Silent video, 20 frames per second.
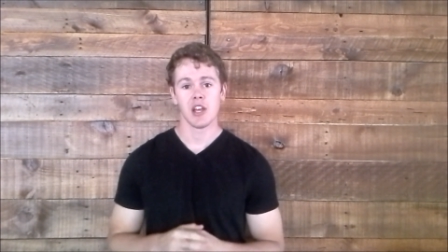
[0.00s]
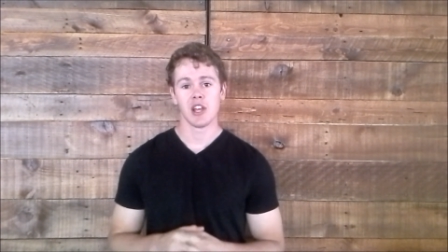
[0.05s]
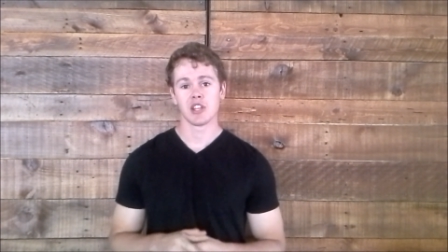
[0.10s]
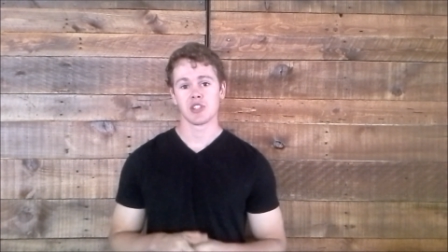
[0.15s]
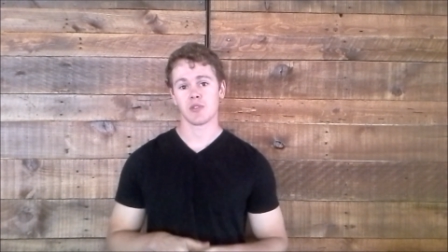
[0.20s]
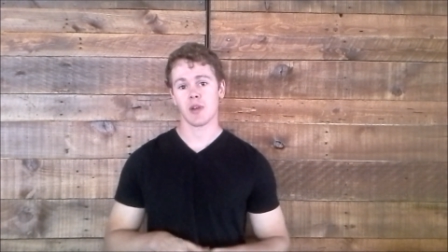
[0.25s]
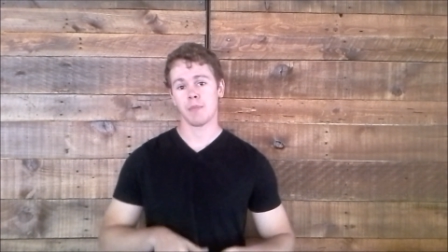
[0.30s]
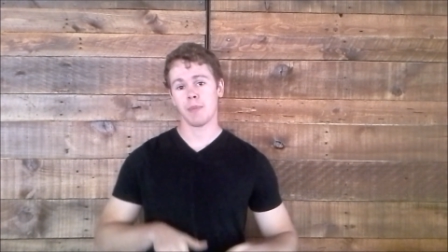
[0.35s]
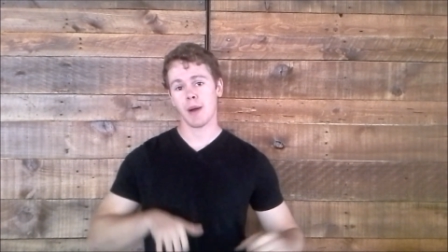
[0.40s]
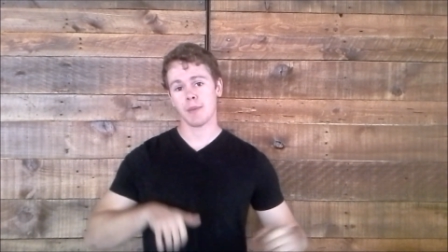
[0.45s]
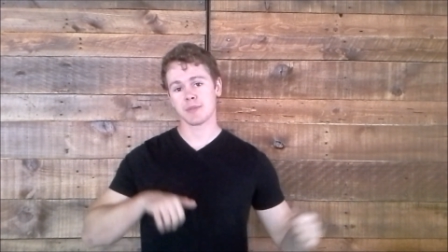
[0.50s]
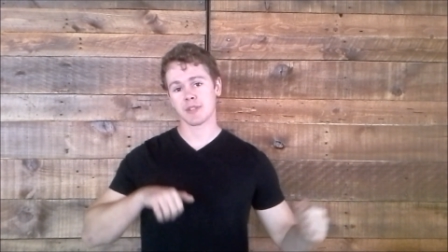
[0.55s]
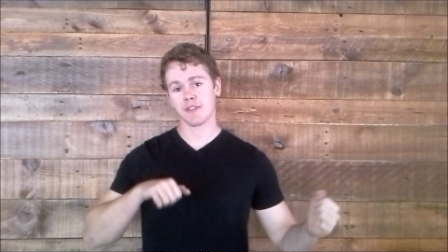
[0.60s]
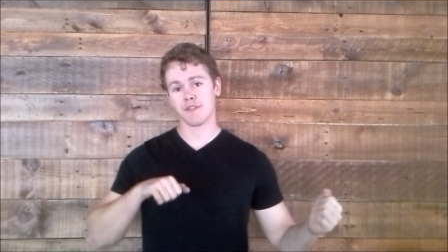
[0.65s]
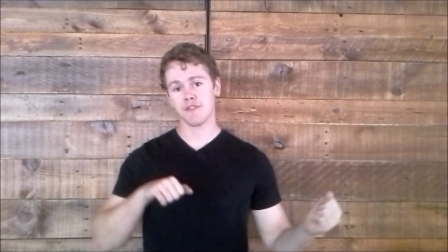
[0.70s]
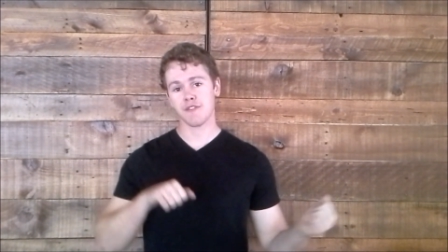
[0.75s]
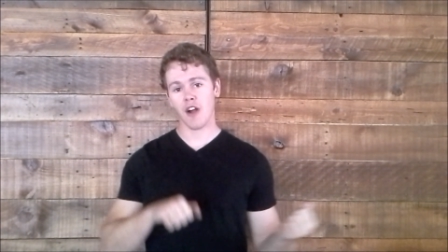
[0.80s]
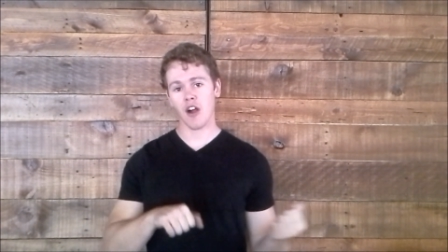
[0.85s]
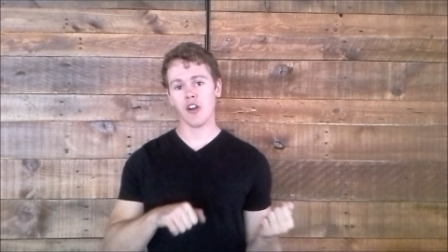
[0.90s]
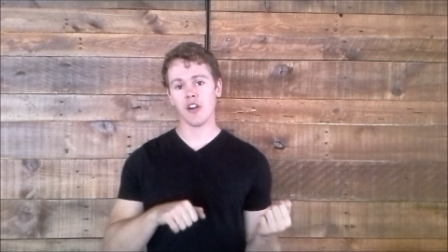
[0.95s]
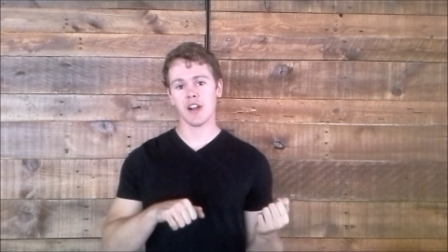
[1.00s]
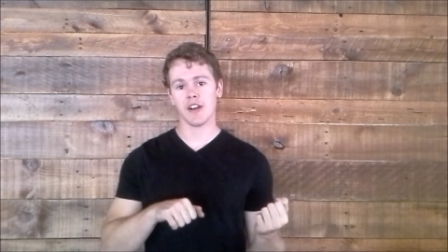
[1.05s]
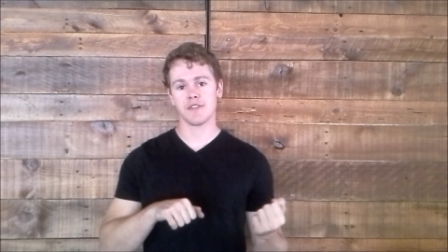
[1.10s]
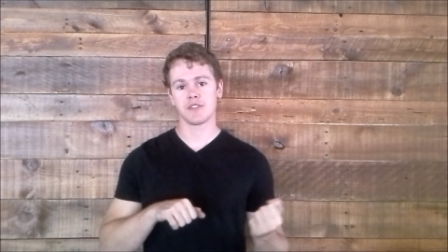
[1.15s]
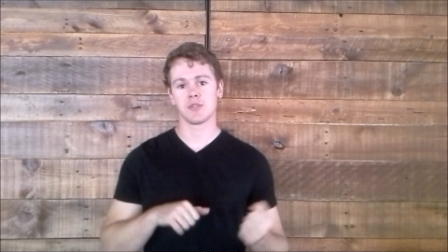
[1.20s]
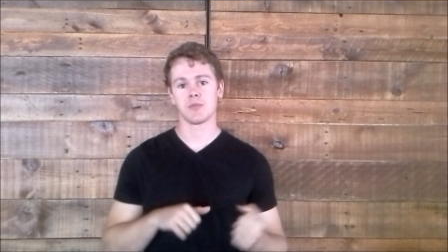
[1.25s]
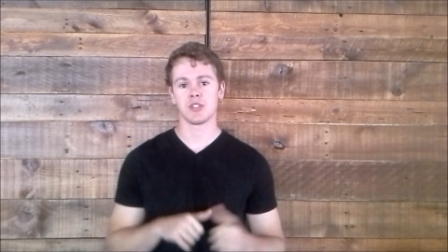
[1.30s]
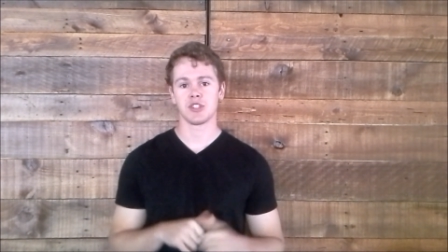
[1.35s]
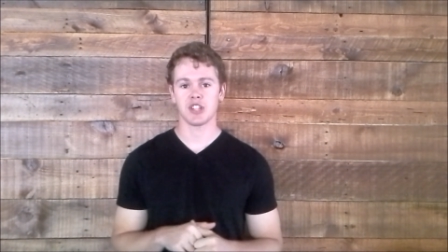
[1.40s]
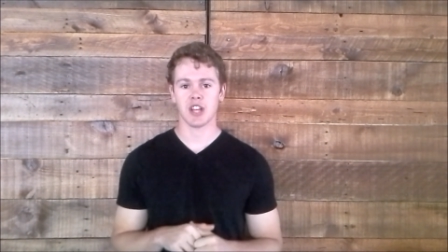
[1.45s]
so I pumped it far
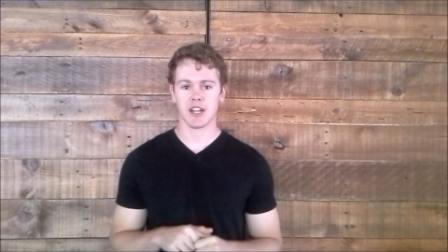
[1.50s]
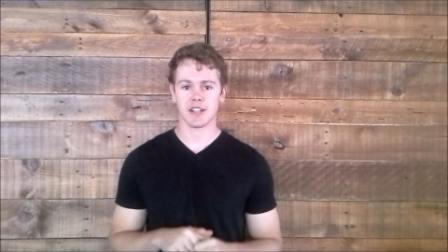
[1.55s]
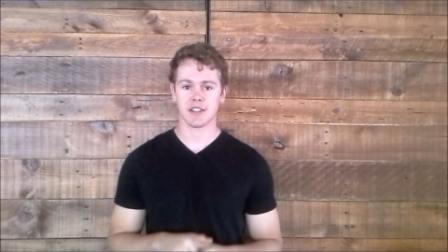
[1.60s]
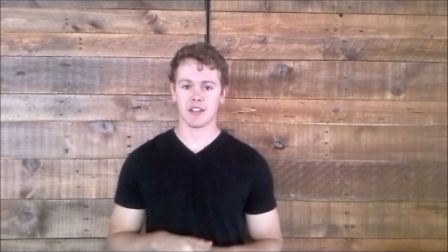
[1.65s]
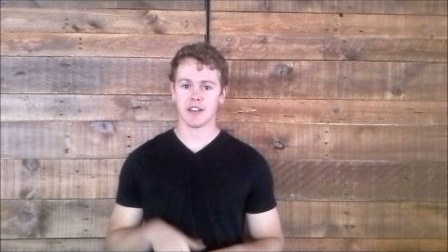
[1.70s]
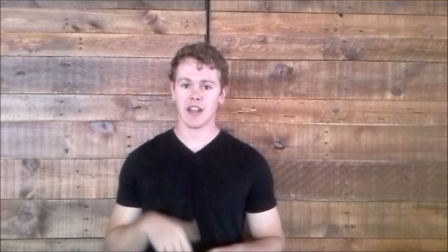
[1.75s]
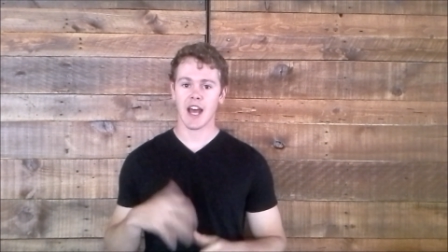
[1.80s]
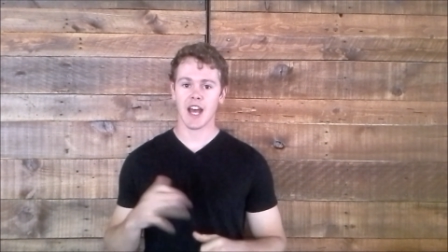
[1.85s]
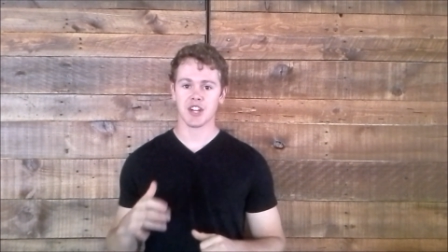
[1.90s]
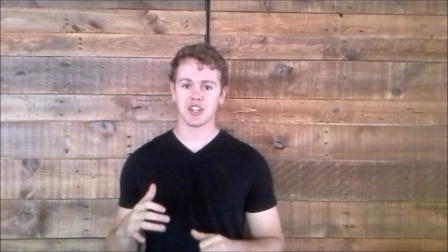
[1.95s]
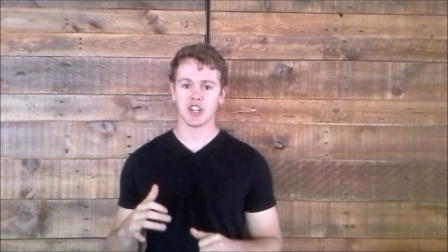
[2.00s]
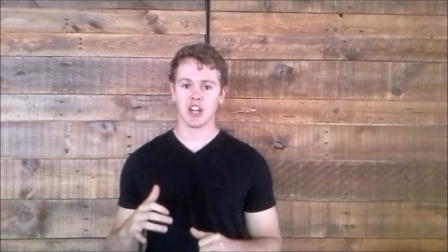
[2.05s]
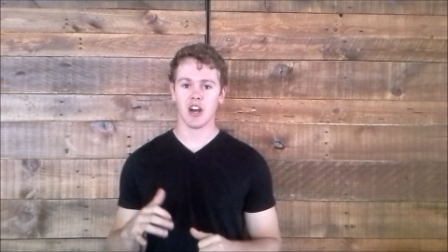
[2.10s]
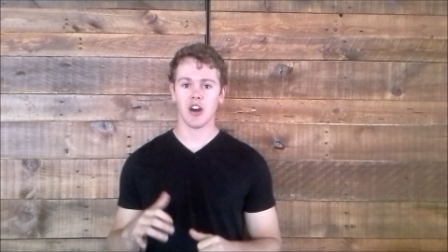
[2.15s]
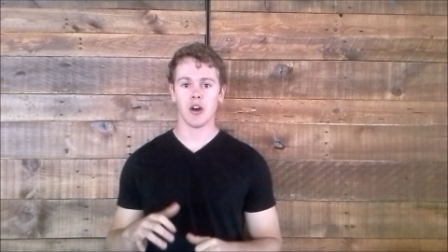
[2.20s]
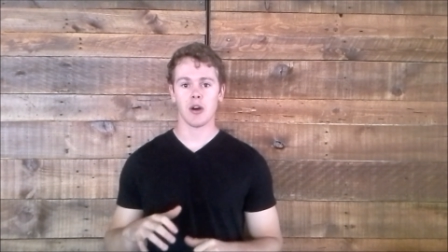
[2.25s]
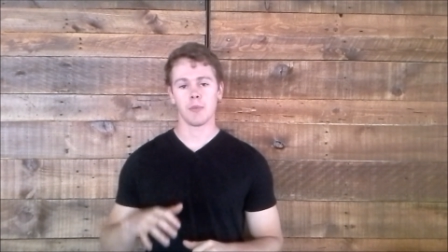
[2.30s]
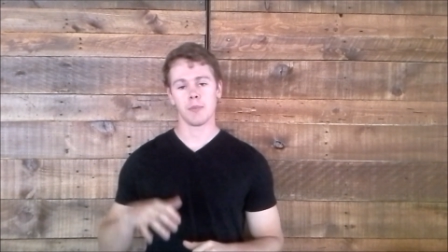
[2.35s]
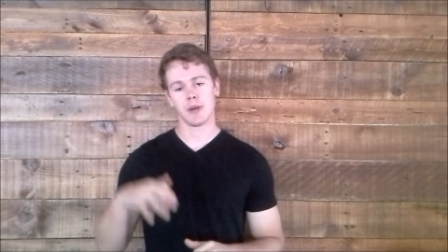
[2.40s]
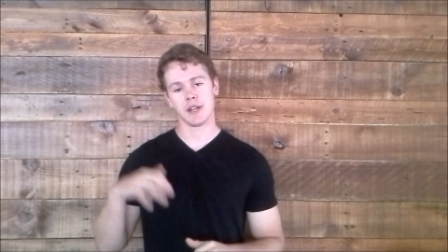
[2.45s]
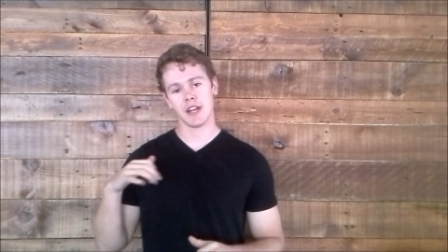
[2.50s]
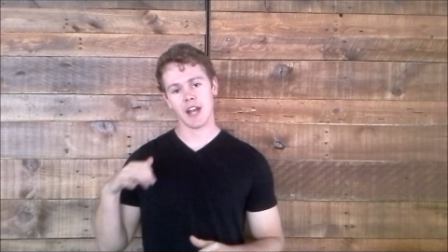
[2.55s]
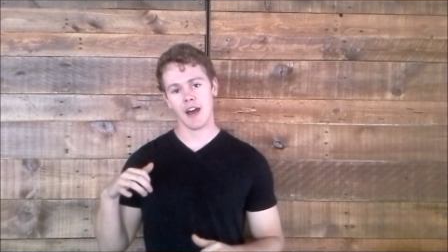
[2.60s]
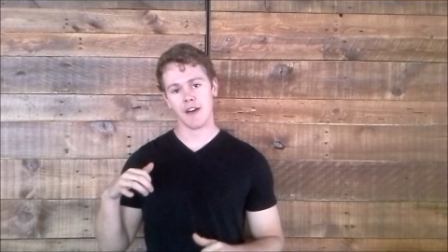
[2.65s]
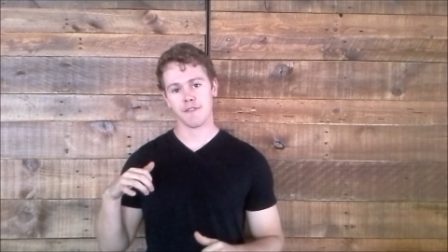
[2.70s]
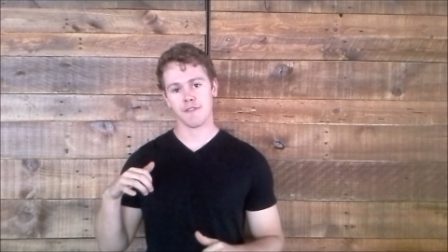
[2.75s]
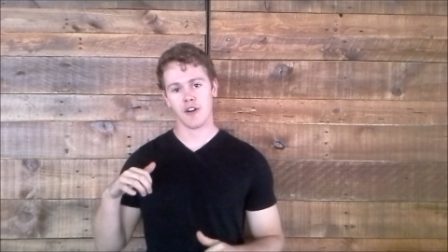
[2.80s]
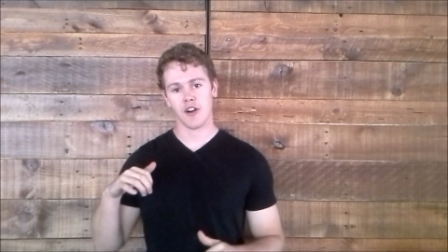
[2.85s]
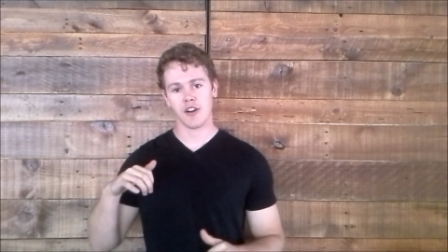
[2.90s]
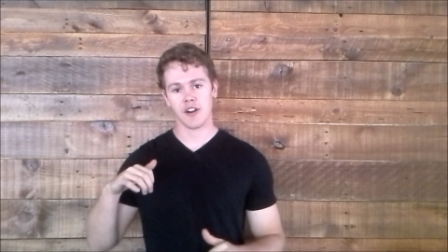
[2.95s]
enough to eject the last shell, but
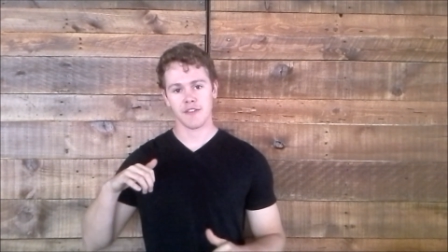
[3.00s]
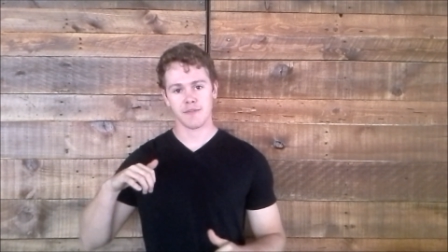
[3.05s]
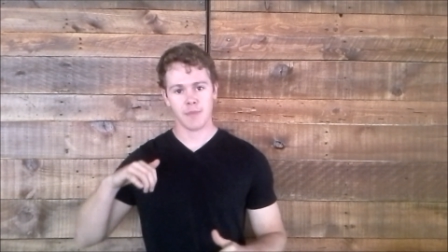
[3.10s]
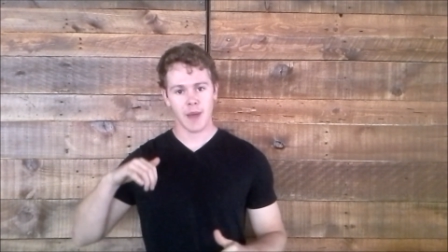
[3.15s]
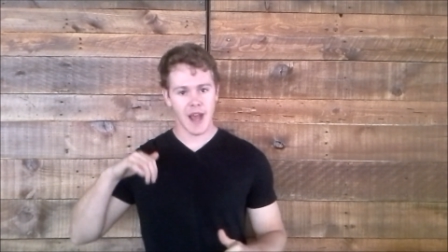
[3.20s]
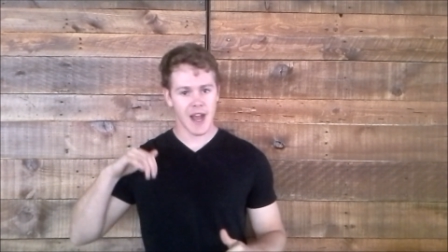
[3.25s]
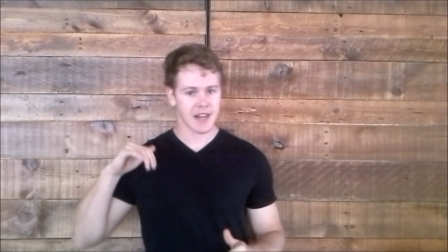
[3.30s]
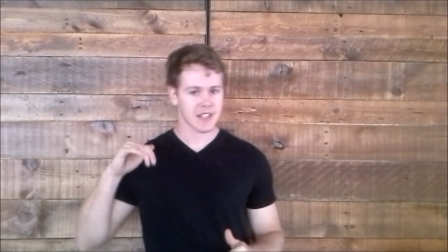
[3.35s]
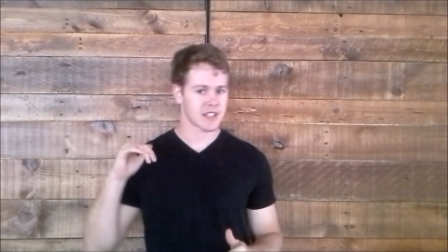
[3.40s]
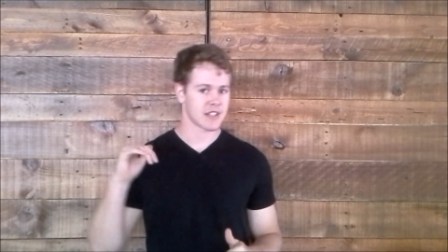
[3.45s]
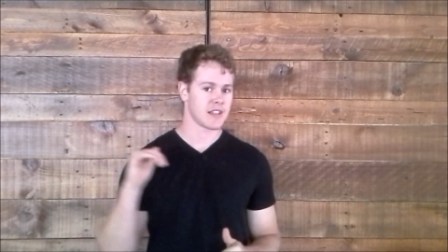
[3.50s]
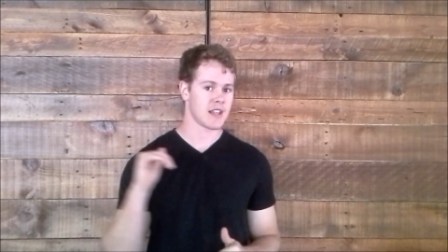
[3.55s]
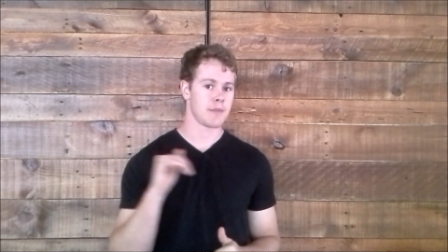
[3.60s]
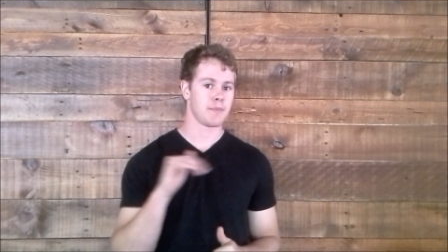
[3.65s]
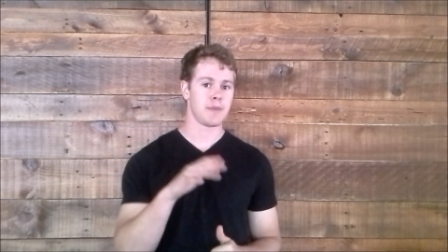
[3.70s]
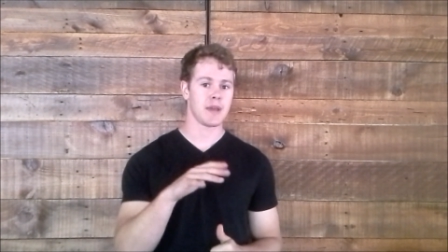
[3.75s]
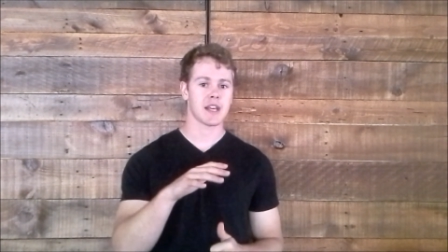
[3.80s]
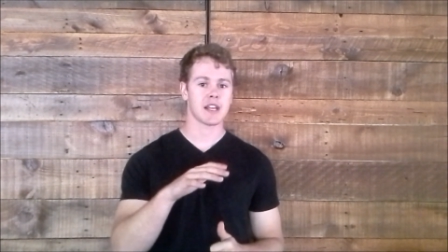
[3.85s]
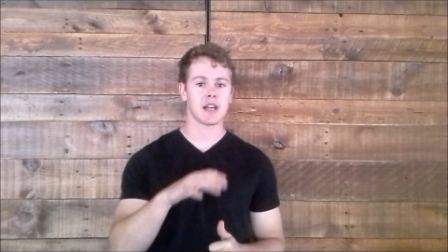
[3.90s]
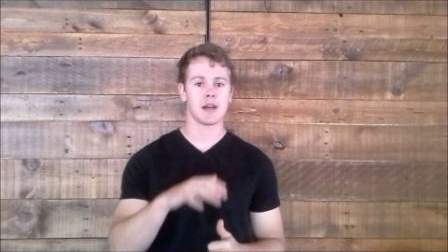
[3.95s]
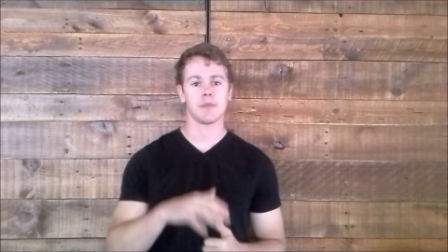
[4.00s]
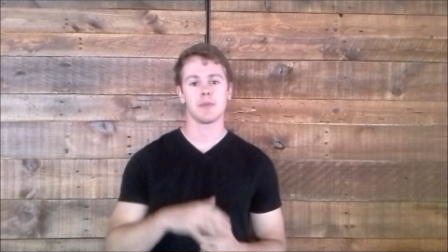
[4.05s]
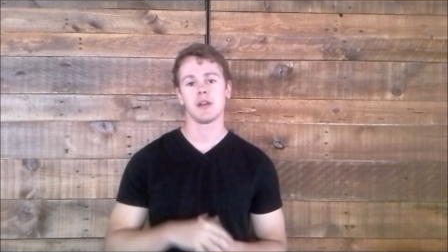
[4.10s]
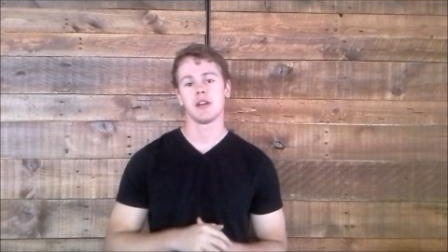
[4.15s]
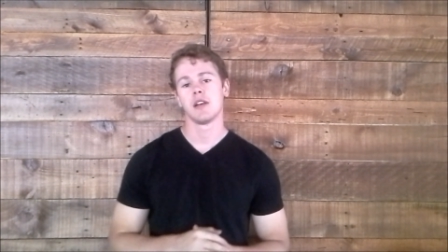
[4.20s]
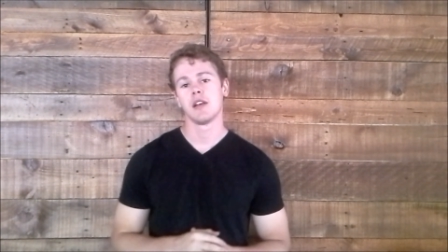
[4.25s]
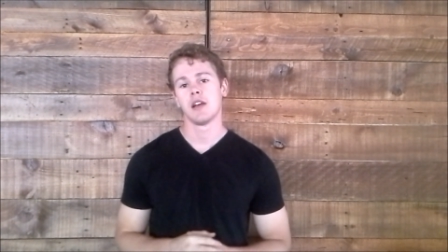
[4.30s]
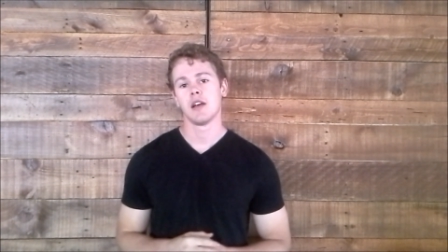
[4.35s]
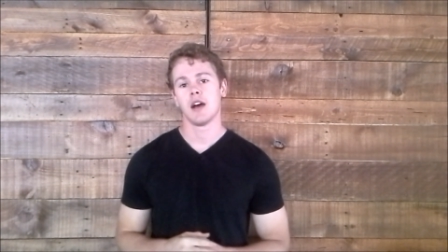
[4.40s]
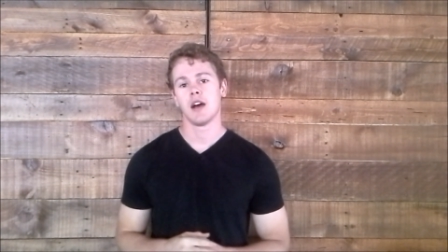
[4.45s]
not far enough back to then pick up